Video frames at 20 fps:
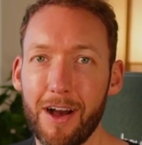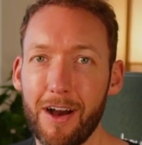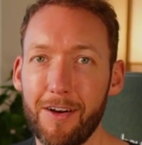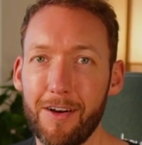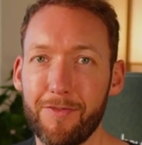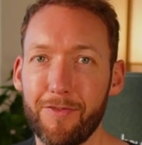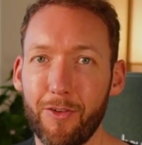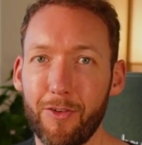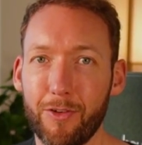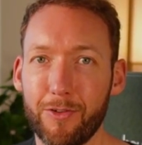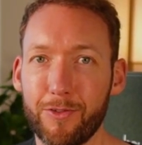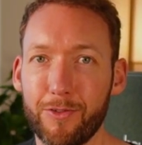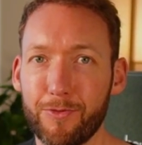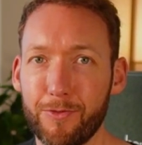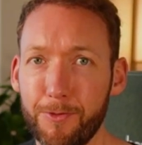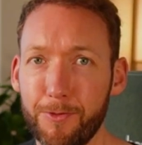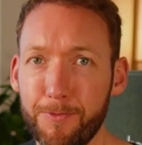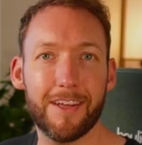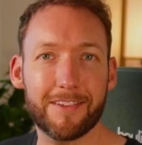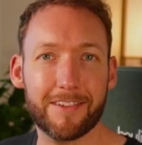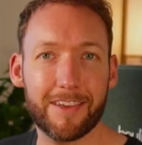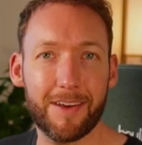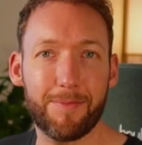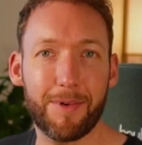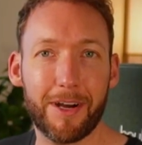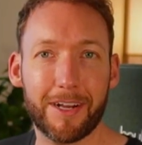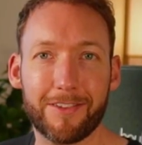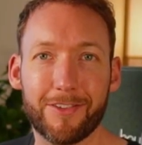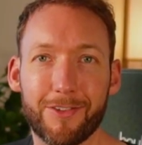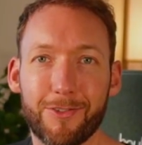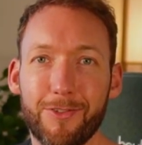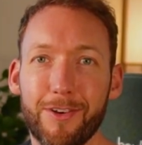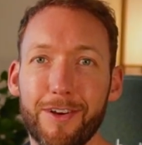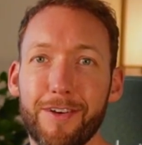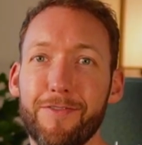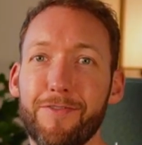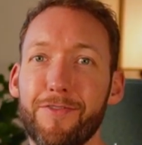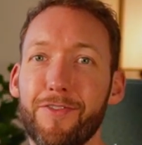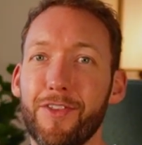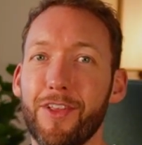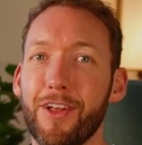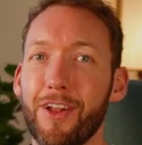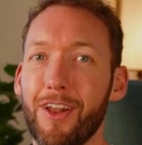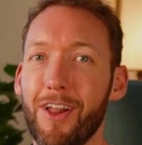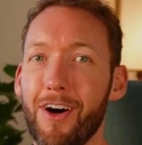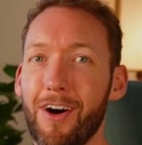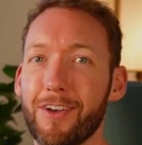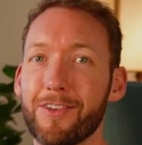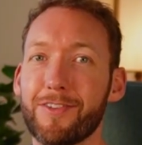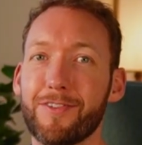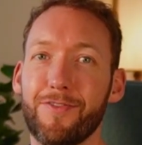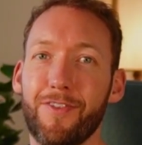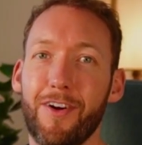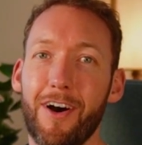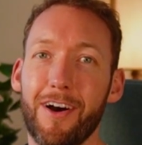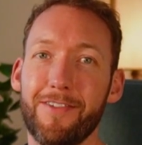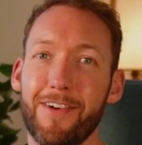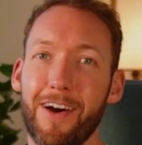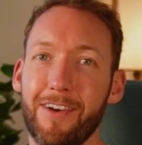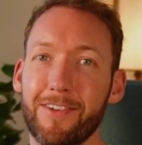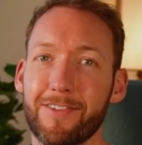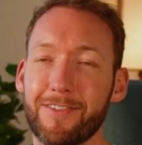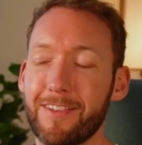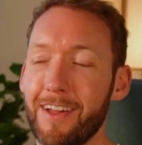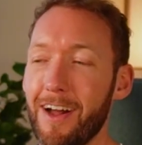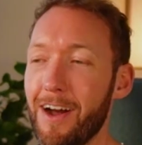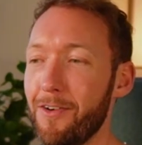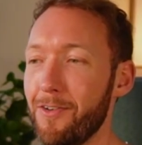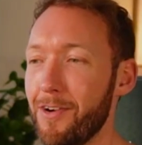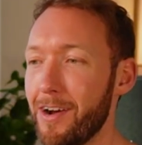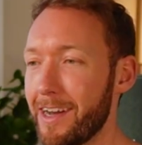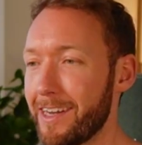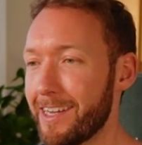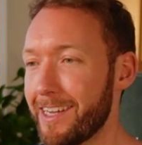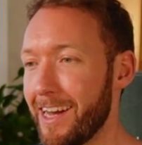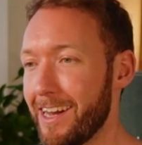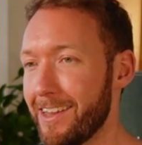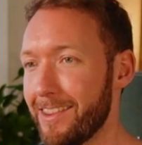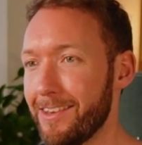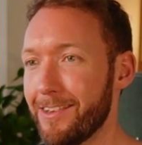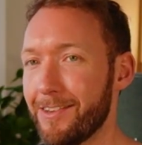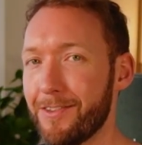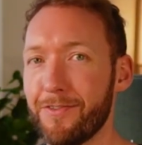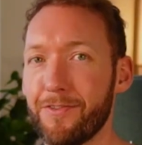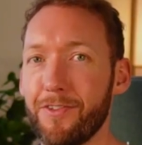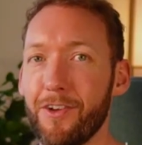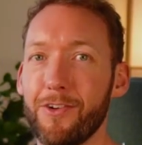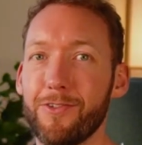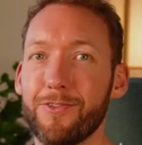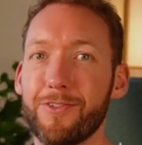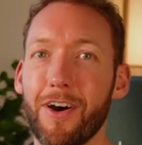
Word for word: uh, follow through. Let's get back to it for the last five hours now and get this flow